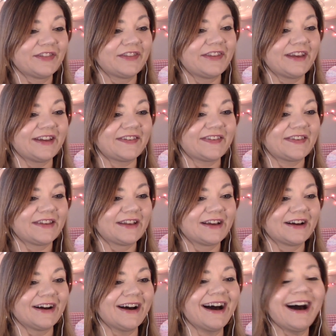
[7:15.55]
This.
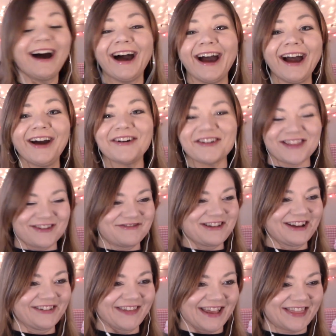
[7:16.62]
Oh, the
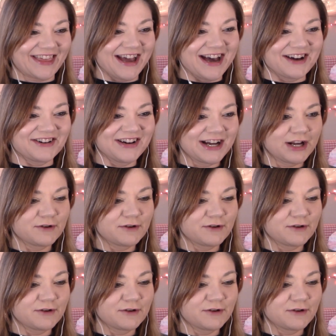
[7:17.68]
music though.